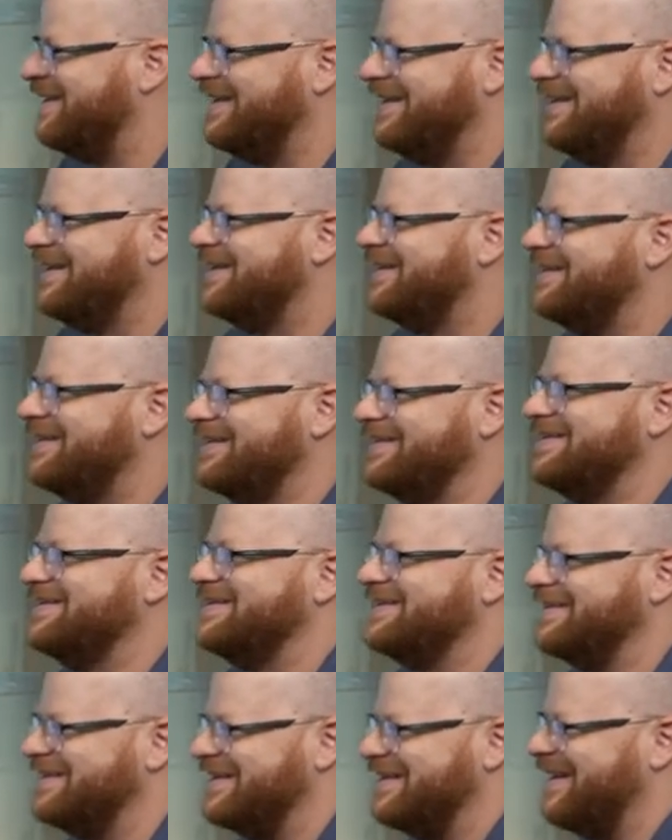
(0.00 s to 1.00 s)

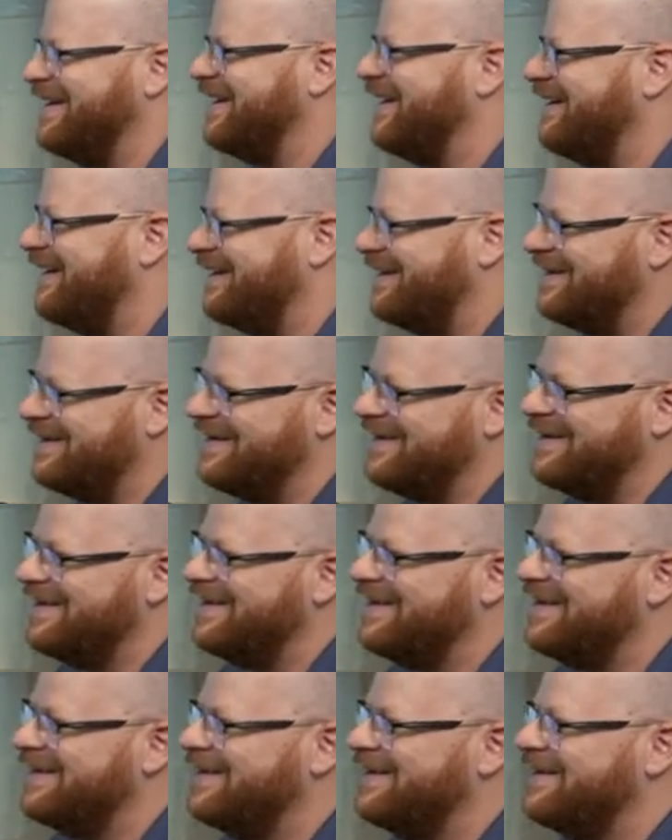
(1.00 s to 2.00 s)

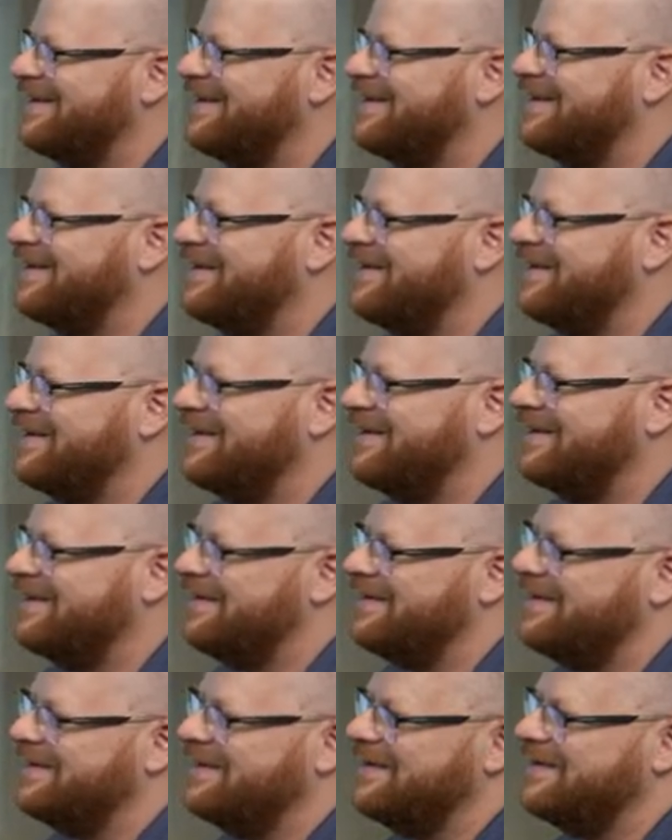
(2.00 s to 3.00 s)

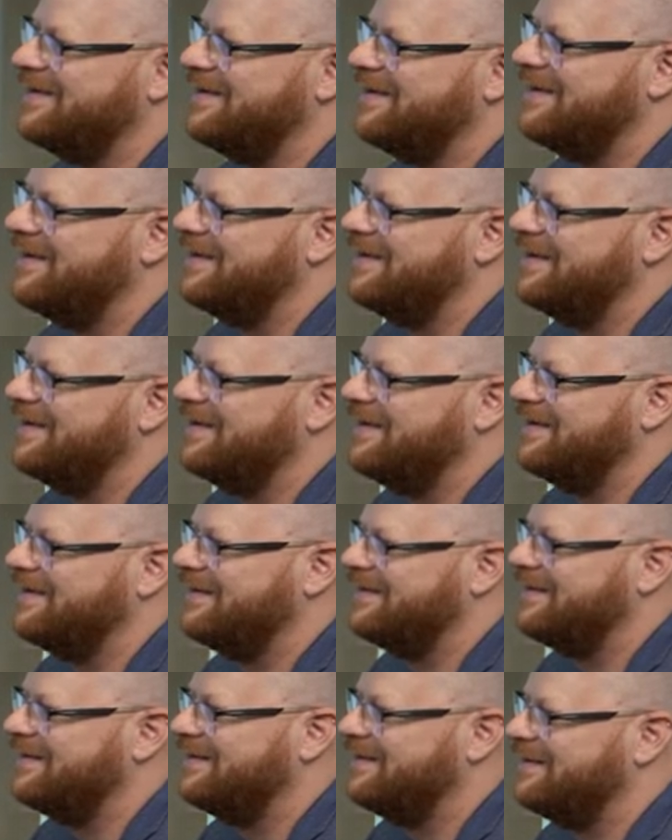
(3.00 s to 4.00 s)

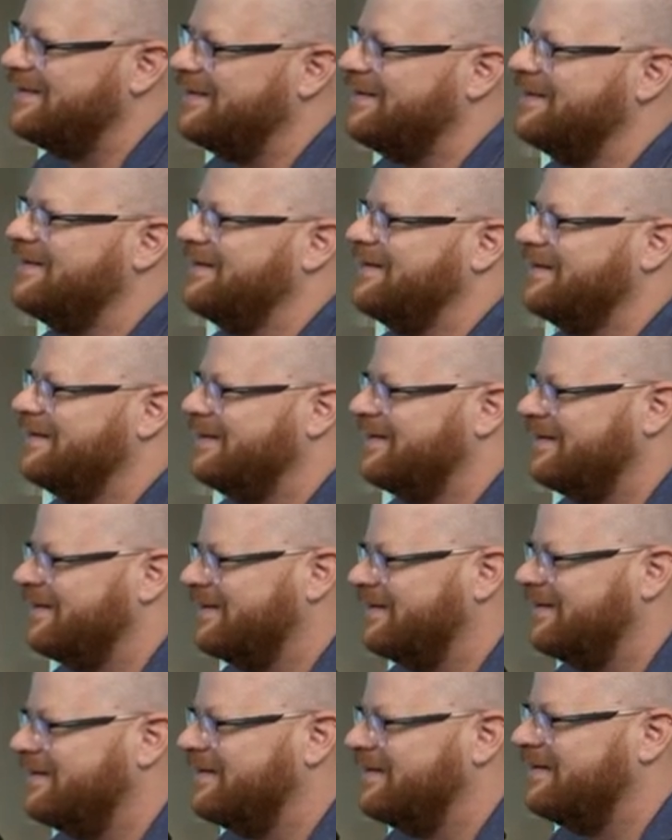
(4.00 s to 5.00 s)

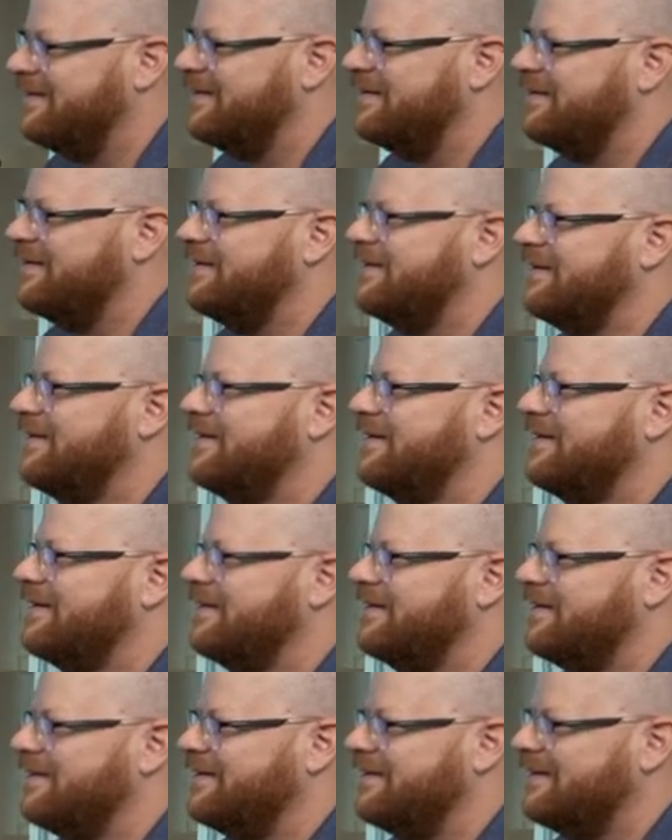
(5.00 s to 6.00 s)

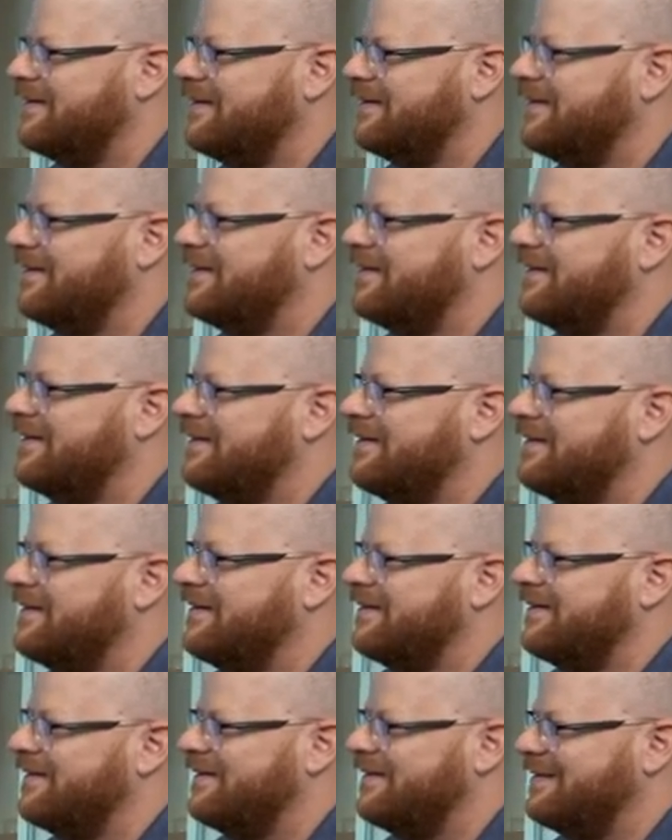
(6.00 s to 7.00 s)

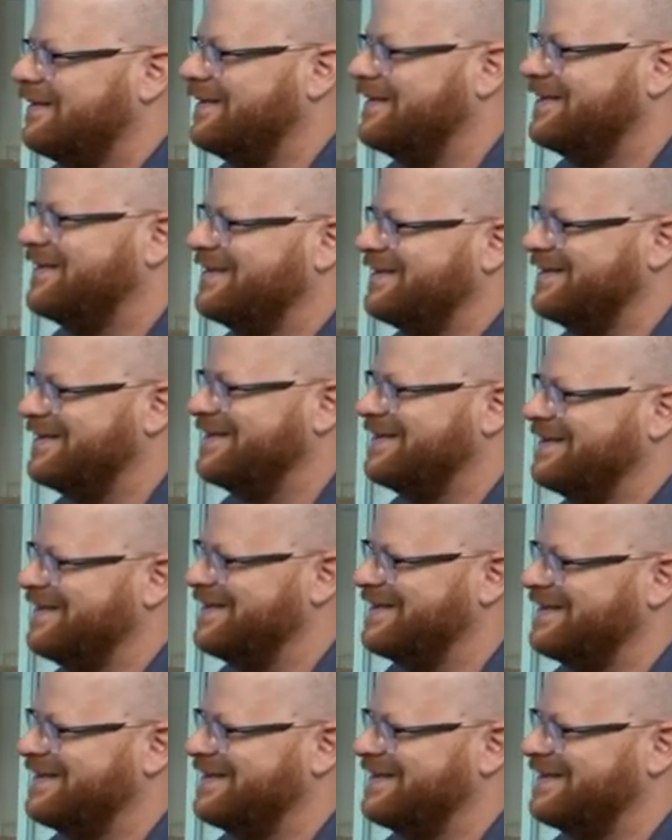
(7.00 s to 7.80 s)
(silent)